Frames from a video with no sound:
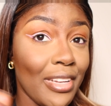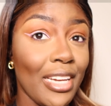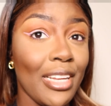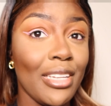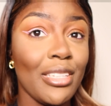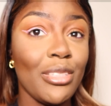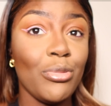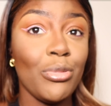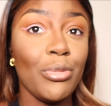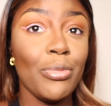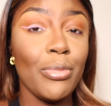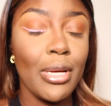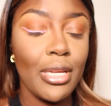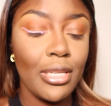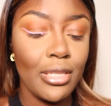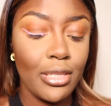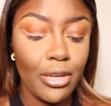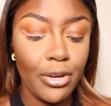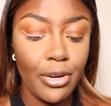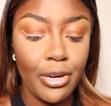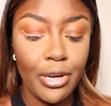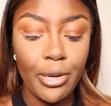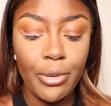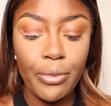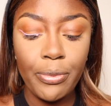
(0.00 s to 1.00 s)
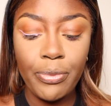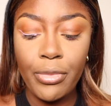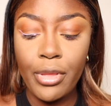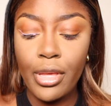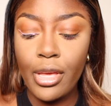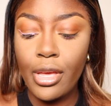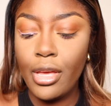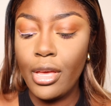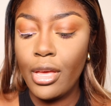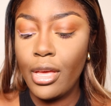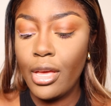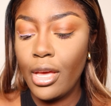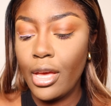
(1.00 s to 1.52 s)
that with mascara,
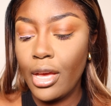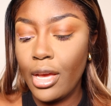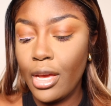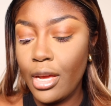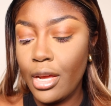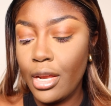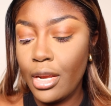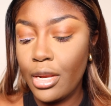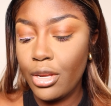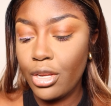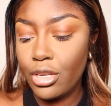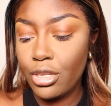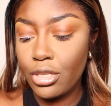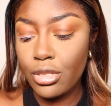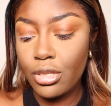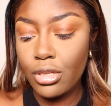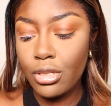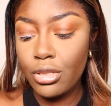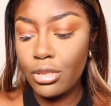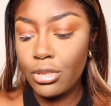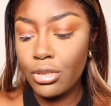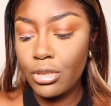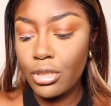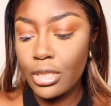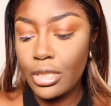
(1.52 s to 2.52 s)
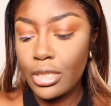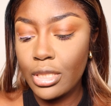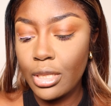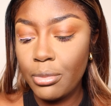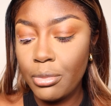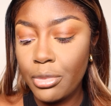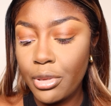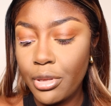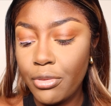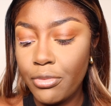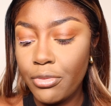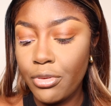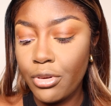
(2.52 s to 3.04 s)
and you're just gonna do the same
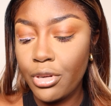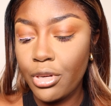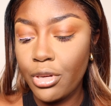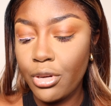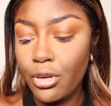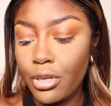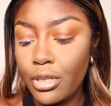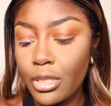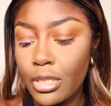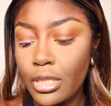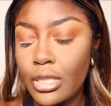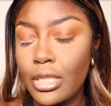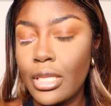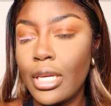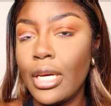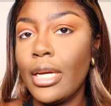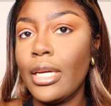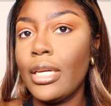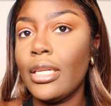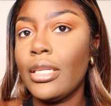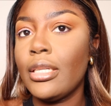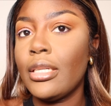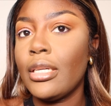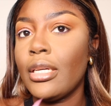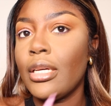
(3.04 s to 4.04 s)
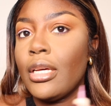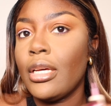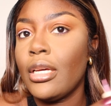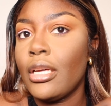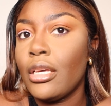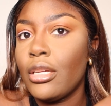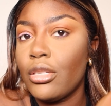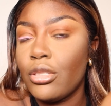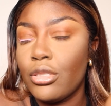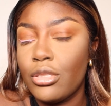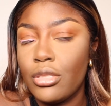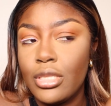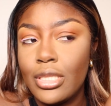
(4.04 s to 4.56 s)
thing for the other side.
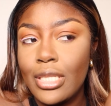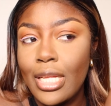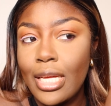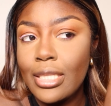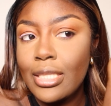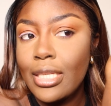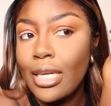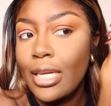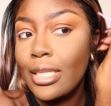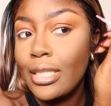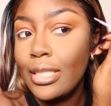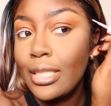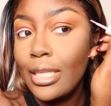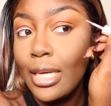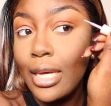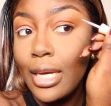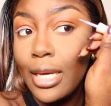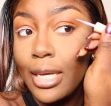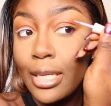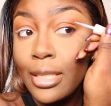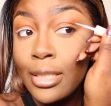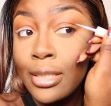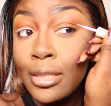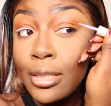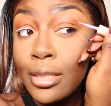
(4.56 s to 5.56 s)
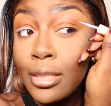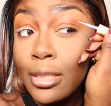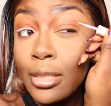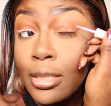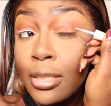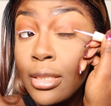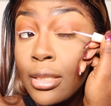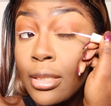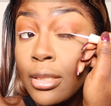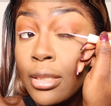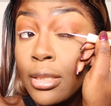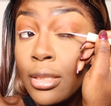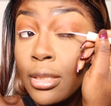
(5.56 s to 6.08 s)
Start at the end
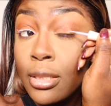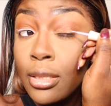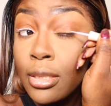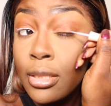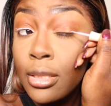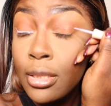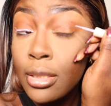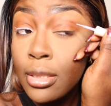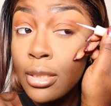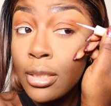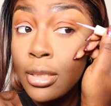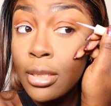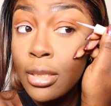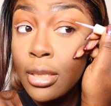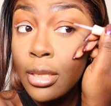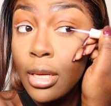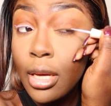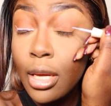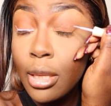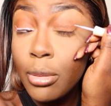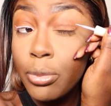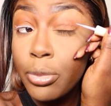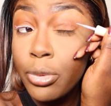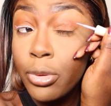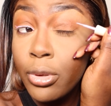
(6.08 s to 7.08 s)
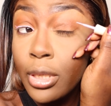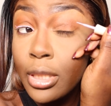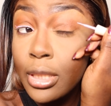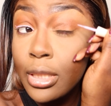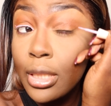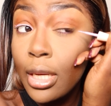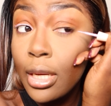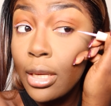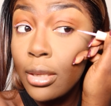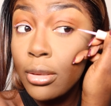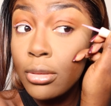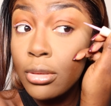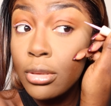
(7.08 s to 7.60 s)
and pull it
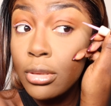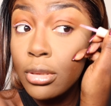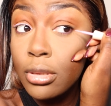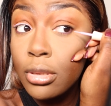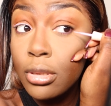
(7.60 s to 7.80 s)
out,